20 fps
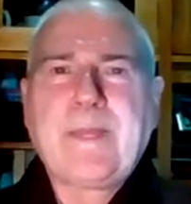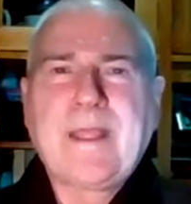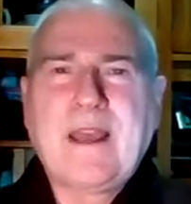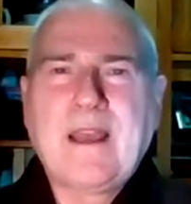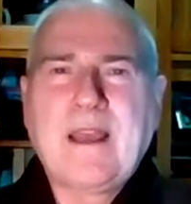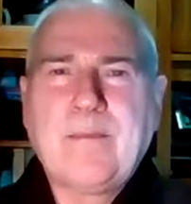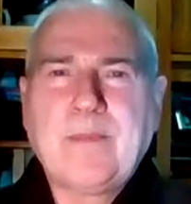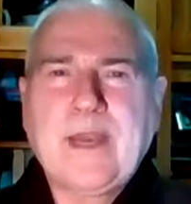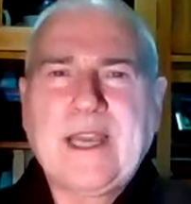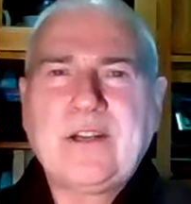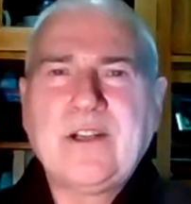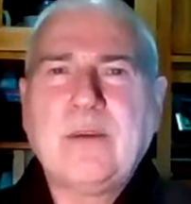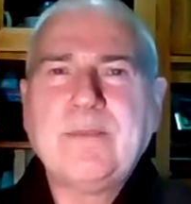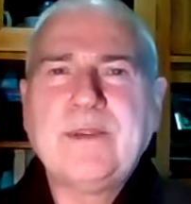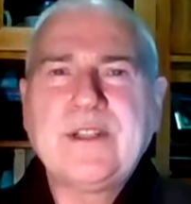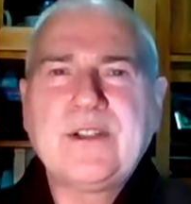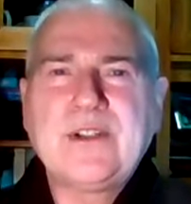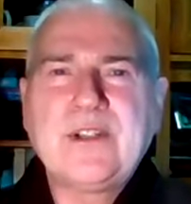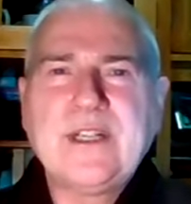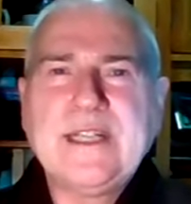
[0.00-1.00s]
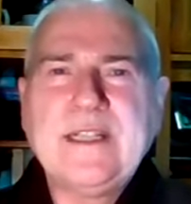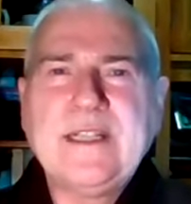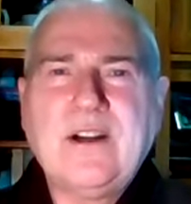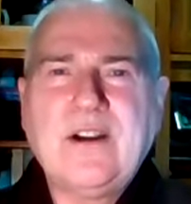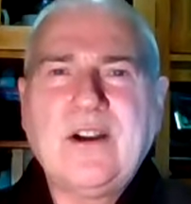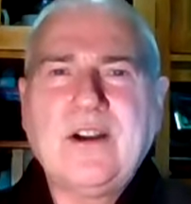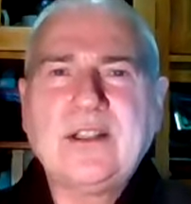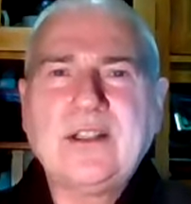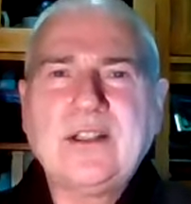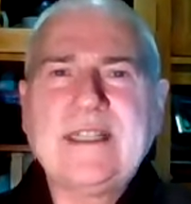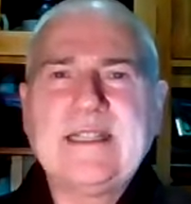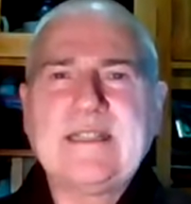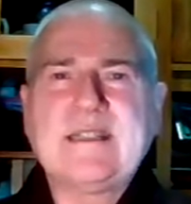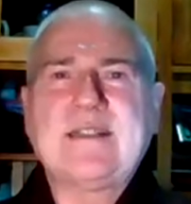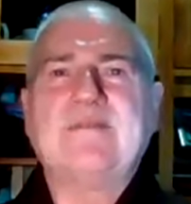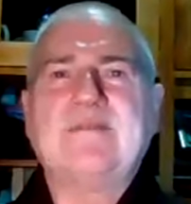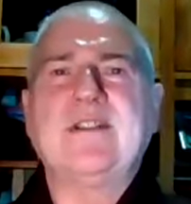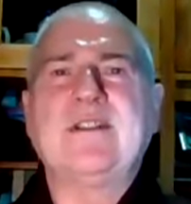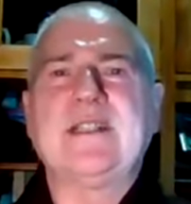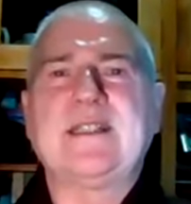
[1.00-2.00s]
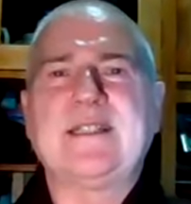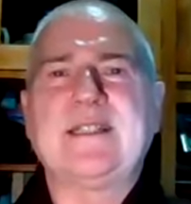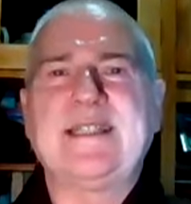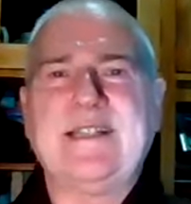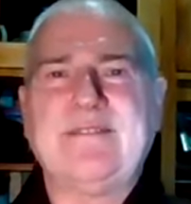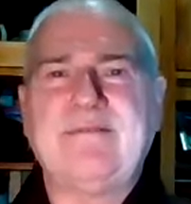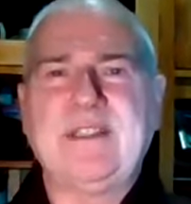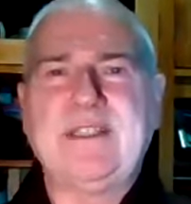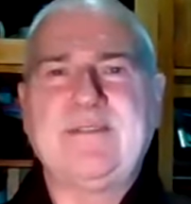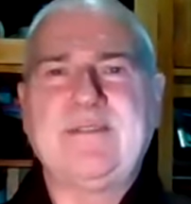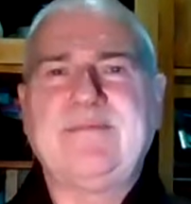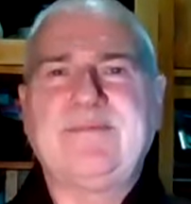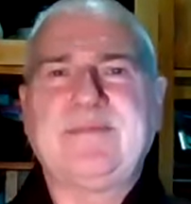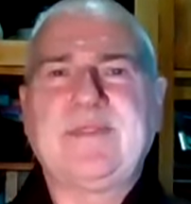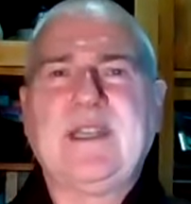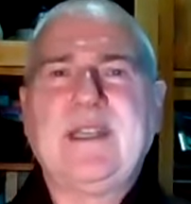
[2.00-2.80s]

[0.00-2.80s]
my commentary on this verse 7,